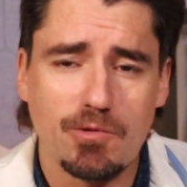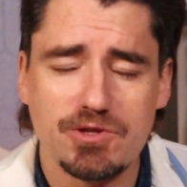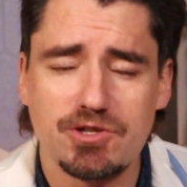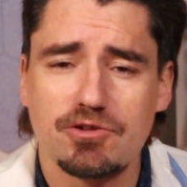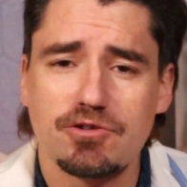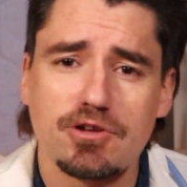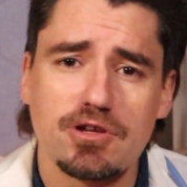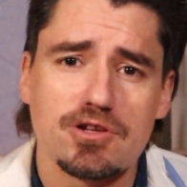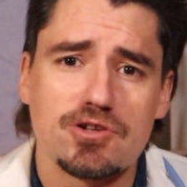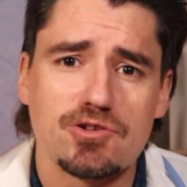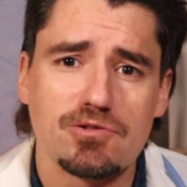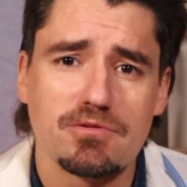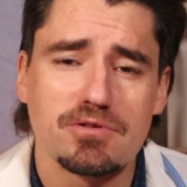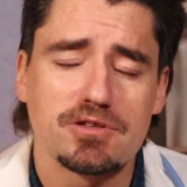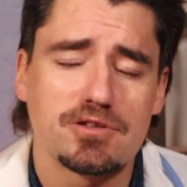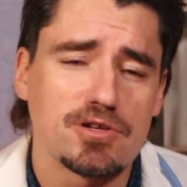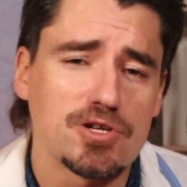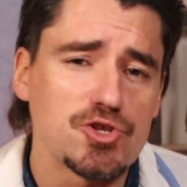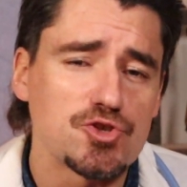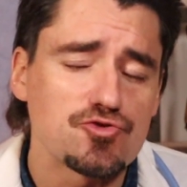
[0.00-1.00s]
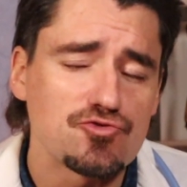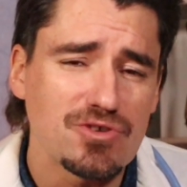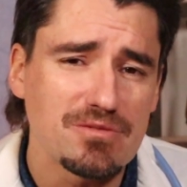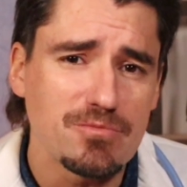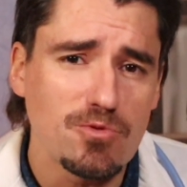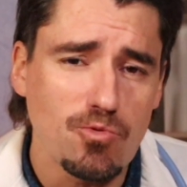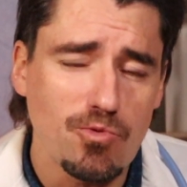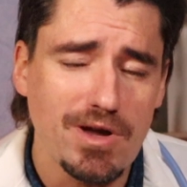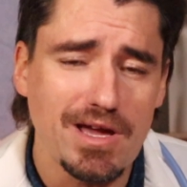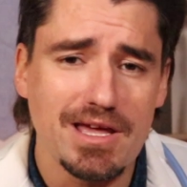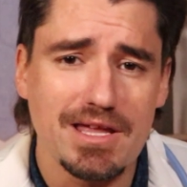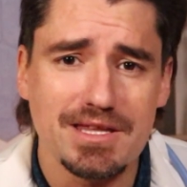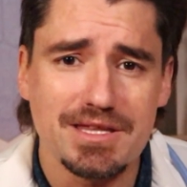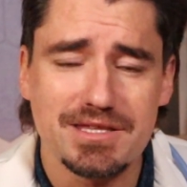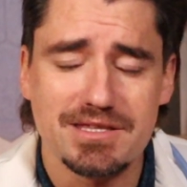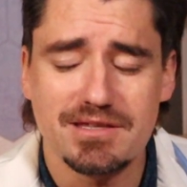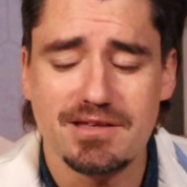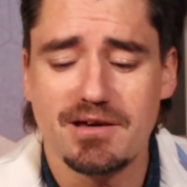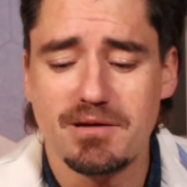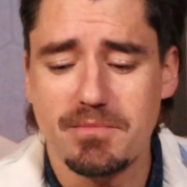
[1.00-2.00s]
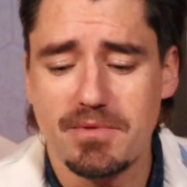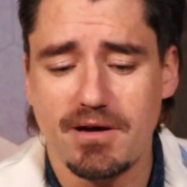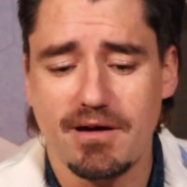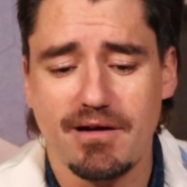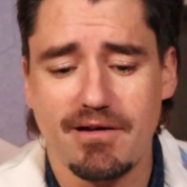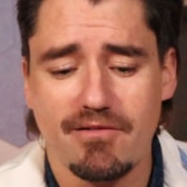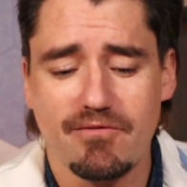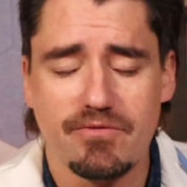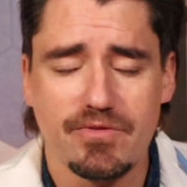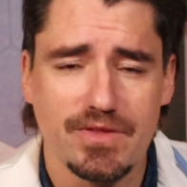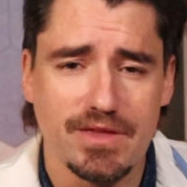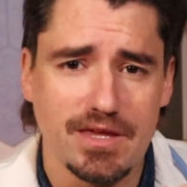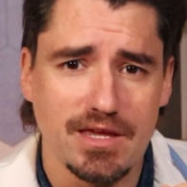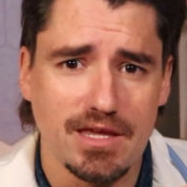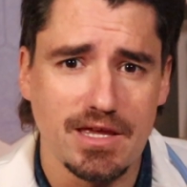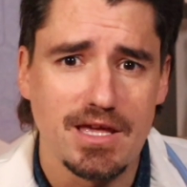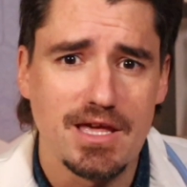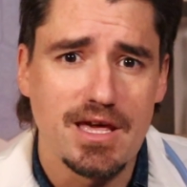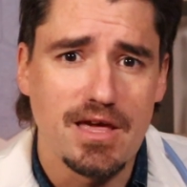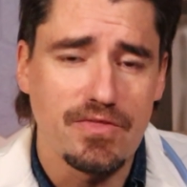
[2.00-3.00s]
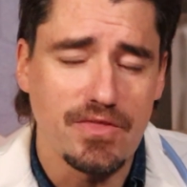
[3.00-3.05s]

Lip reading: What they're going to do is they're going to trim away some of the